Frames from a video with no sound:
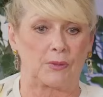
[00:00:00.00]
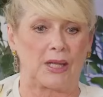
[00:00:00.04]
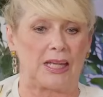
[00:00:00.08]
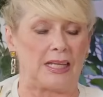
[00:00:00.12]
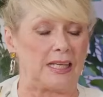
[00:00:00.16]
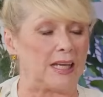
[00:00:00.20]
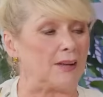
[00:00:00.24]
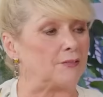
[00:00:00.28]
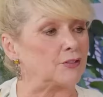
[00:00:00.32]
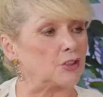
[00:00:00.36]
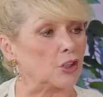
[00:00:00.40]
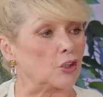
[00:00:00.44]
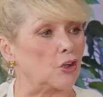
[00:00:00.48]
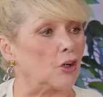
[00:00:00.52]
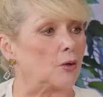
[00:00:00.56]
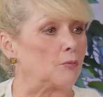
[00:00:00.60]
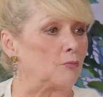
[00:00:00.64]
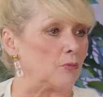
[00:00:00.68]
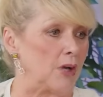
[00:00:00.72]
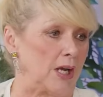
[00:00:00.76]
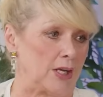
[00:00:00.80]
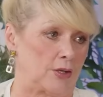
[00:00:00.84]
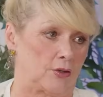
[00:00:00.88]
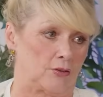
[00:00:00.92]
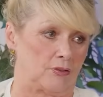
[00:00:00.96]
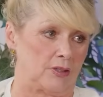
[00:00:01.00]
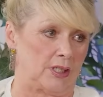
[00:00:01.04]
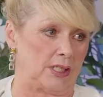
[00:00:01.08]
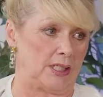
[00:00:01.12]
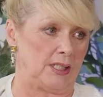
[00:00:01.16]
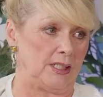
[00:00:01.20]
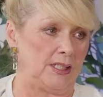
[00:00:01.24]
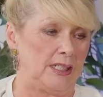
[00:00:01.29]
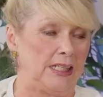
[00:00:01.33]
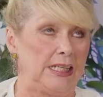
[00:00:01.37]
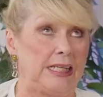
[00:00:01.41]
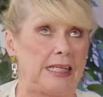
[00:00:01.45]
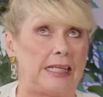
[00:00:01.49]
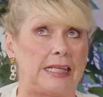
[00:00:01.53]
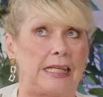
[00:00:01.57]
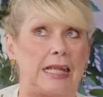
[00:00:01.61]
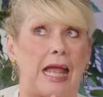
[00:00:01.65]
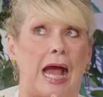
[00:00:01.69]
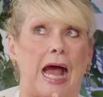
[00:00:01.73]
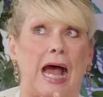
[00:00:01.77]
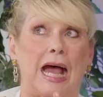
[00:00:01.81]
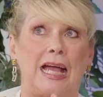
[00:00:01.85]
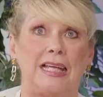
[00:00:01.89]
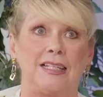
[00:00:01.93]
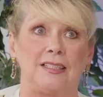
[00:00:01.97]
He loves the camaraderie. Yeah. He
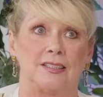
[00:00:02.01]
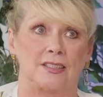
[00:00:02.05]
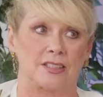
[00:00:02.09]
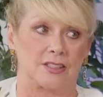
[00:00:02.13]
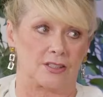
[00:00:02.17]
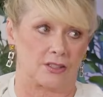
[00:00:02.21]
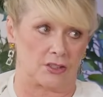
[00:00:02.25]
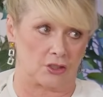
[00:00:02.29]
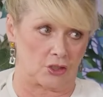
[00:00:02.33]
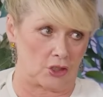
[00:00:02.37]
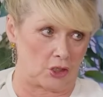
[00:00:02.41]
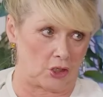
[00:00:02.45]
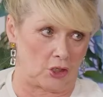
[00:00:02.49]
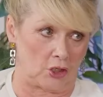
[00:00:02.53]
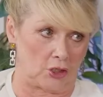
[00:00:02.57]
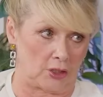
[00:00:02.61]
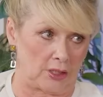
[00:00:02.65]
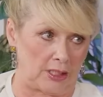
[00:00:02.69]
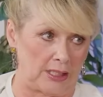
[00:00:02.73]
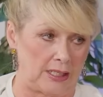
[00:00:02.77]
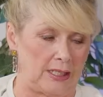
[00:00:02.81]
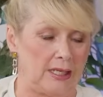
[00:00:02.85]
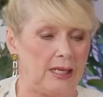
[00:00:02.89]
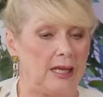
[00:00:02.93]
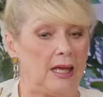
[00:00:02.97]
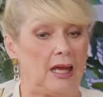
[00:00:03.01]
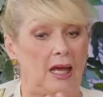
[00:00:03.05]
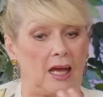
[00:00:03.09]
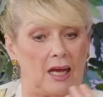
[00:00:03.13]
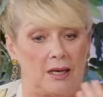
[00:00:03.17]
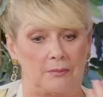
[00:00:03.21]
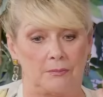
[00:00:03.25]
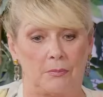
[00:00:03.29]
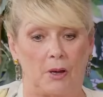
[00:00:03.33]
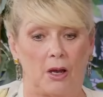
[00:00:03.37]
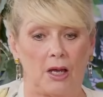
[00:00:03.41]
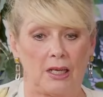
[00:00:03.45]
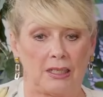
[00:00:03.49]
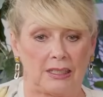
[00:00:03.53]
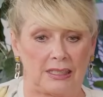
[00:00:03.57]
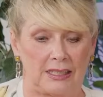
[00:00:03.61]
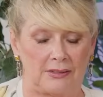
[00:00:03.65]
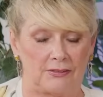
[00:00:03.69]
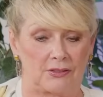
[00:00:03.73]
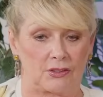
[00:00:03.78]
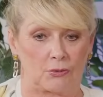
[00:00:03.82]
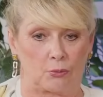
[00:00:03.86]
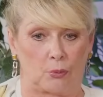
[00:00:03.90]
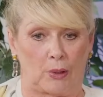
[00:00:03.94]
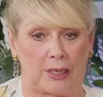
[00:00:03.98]
hates the journey. And Mike
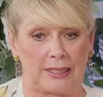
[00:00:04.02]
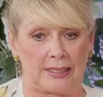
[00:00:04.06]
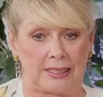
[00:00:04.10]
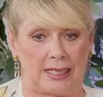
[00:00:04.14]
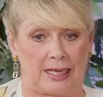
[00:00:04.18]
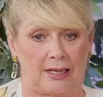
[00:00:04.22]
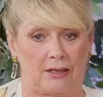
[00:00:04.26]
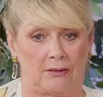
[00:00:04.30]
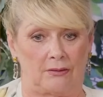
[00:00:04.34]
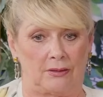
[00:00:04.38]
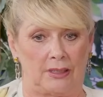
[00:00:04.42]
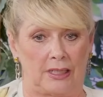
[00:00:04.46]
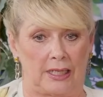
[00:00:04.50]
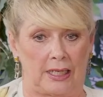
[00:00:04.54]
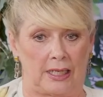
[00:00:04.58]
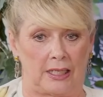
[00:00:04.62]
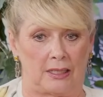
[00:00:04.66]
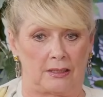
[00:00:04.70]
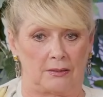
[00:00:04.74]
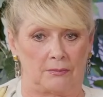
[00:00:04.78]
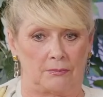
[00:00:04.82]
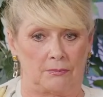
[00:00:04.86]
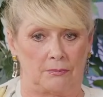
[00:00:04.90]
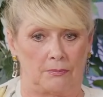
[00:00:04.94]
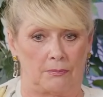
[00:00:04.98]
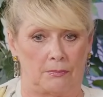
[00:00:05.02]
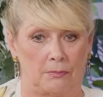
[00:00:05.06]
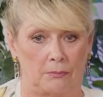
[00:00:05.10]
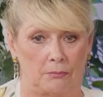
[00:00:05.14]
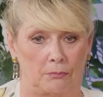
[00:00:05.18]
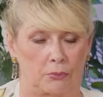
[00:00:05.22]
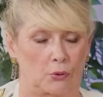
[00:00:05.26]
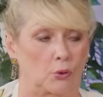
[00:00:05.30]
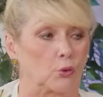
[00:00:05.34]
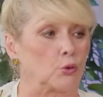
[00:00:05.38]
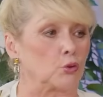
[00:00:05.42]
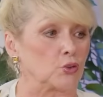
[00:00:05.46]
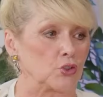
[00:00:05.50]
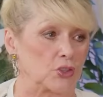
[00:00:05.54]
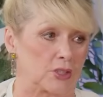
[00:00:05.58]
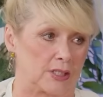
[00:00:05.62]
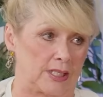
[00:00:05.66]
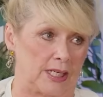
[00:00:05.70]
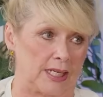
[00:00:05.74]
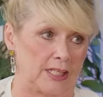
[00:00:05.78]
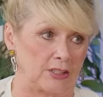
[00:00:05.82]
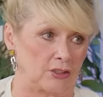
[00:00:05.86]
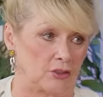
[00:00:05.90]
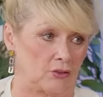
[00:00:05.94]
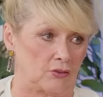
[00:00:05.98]
lives way down in
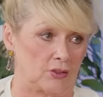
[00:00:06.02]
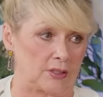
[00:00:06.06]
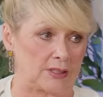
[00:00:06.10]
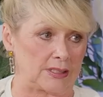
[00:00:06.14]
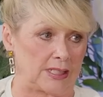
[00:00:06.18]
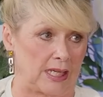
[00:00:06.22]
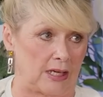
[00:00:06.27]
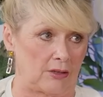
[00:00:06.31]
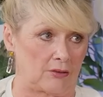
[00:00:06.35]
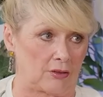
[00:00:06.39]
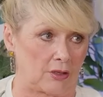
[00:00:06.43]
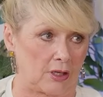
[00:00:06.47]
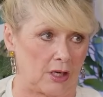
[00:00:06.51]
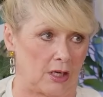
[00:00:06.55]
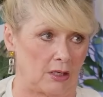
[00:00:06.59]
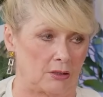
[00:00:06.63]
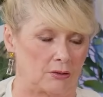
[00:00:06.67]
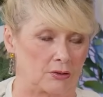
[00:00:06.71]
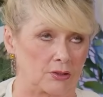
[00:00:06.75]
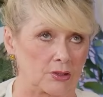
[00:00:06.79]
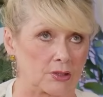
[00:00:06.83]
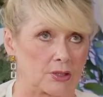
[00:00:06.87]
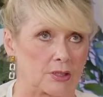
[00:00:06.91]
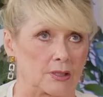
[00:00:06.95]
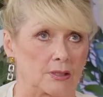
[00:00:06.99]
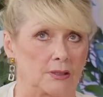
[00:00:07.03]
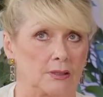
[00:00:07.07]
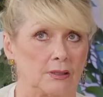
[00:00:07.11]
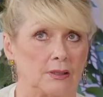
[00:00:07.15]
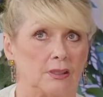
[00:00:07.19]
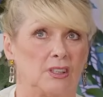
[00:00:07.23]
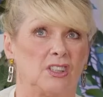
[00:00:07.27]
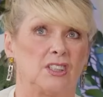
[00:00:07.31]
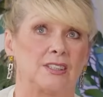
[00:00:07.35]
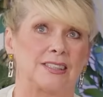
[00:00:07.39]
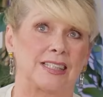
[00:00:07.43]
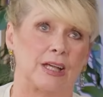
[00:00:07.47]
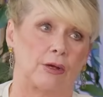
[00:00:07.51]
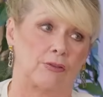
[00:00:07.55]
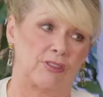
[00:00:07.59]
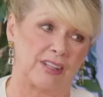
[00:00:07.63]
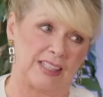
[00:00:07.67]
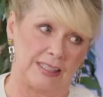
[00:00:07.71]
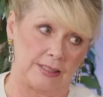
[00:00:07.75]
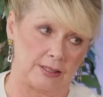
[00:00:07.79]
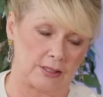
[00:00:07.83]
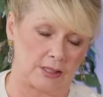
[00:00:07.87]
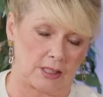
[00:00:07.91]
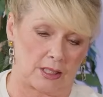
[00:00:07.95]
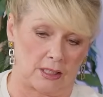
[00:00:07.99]
Broadstairs on the south coast
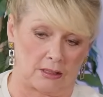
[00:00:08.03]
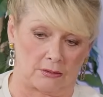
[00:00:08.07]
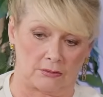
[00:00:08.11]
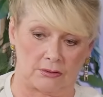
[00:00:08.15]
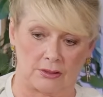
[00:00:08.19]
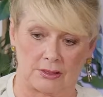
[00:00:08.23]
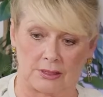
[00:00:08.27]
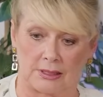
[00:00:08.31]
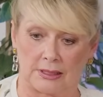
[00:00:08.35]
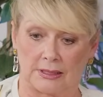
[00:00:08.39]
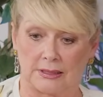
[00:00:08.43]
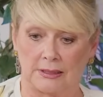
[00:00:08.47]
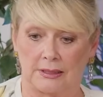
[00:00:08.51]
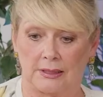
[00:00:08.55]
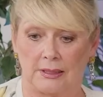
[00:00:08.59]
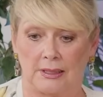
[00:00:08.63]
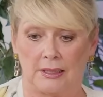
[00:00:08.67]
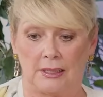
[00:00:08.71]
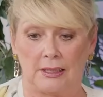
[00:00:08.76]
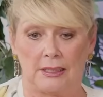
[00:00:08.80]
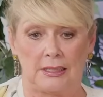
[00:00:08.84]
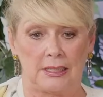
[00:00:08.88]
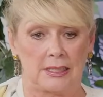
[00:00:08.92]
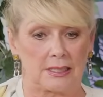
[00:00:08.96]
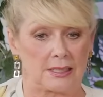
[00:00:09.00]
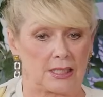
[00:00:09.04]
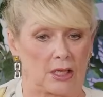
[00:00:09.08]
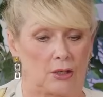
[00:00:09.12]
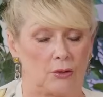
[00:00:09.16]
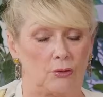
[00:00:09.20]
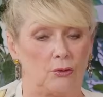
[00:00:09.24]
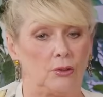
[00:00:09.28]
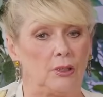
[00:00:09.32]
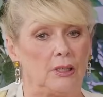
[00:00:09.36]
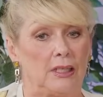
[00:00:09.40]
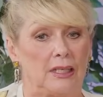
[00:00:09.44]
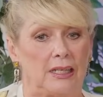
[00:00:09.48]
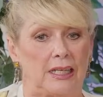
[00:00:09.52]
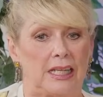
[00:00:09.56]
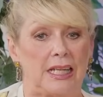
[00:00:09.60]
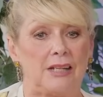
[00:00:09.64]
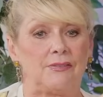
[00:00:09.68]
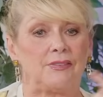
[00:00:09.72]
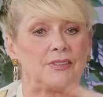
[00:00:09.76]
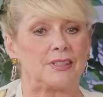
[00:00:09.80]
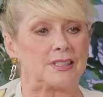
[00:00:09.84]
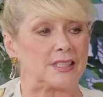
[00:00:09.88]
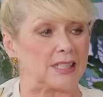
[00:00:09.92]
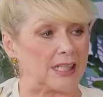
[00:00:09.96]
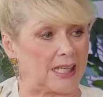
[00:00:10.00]
southeast coast. So
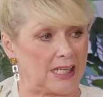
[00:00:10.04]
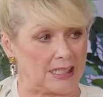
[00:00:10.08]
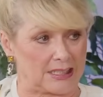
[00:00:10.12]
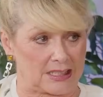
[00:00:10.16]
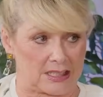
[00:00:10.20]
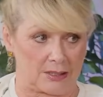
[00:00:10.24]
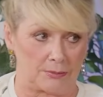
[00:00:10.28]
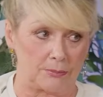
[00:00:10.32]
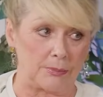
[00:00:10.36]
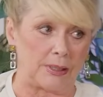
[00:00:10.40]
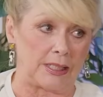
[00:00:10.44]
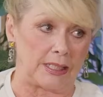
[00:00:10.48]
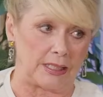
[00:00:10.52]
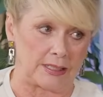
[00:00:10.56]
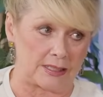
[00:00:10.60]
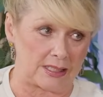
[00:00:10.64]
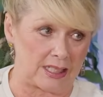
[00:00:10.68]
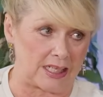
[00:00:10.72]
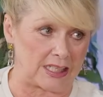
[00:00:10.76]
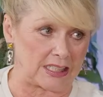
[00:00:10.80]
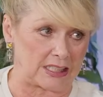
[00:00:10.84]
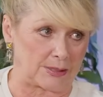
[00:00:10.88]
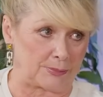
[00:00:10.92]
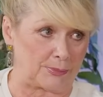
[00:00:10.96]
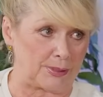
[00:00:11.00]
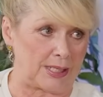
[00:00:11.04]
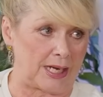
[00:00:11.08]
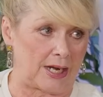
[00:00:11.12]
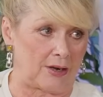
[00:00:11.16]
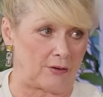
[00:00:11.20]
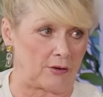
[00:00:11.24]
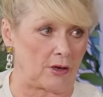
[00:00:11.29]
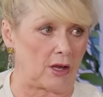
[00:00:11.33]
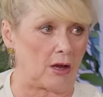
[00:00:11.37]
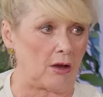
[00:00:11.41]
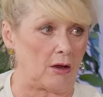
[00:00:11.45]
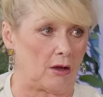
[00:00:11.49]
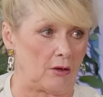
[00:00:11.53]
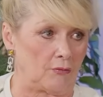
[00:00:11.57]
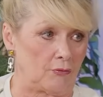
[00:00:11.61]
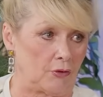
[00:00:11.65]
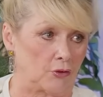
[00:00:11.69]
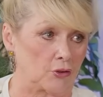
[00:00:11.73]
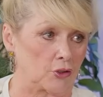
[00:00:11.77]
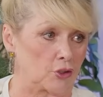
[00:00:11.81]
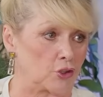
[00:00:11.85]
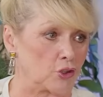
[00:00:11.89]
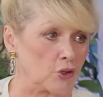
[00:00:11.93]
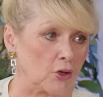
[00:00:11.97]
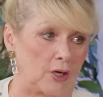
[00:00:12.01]
even to get to me takes him an hour and a half
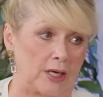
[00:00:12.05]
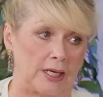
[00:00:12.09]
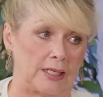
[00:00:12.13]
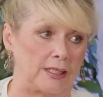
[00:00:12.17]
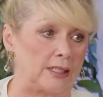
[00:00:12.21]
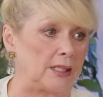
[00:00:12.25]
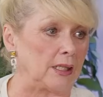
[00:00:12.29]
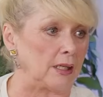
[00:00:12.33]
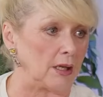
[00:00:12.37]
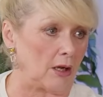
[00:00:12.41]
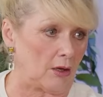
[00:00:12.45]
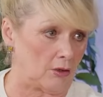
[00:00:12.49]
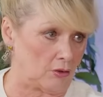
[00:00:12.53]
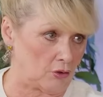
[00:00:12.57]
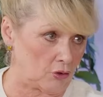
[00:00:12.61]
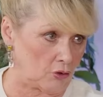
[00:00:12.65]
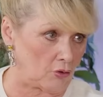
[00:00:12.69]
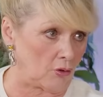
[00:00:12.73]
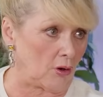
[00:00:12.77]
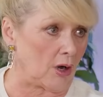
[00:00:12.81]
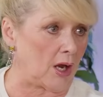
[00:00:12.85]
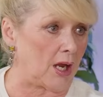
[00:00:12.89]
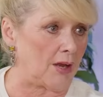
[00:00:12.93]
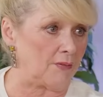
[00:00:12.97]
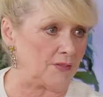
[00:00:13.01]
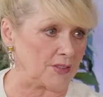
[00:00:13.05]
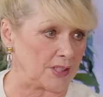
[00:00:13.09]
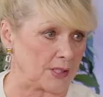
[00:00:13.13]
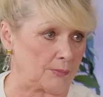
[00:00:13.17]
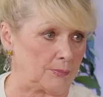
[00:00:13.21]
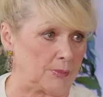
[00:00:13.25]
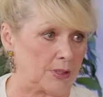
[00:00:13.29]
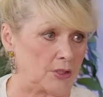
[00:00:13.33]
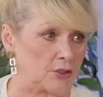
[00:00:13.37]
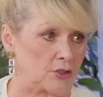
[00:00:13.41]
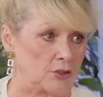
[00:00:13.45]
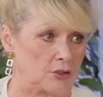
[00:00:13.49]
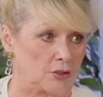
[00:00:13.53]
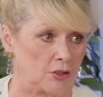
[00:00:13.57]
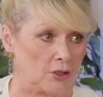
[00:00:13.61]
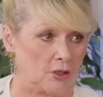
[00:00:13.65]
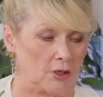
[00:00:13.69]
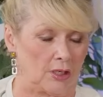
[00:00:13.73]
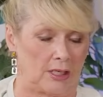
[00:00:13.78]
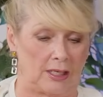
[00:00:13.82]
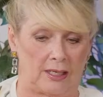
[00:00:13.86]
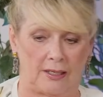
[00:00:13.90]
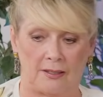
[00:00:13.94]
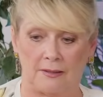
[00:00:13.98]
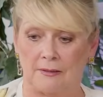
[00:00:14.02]
on the train. He can't drive, as I mentioned
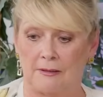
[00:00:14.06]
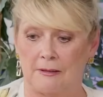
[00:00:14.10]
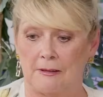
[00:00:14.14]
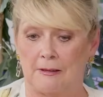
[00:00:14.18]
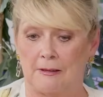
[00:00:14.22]
earlier.